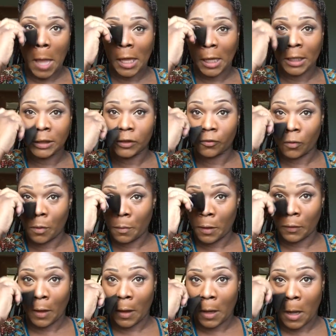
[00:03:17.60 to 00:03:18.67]
and
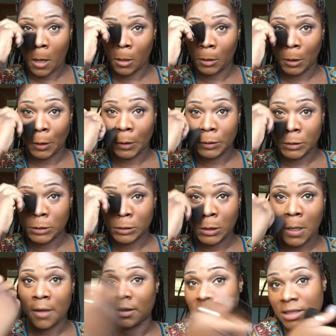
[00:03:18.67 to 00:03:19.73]
sweeping that color just
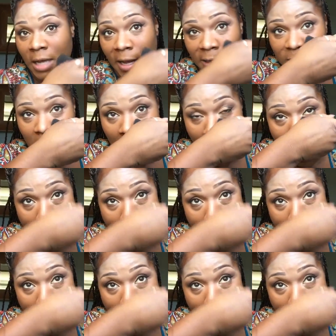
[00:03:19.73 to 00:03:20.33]
along the sides.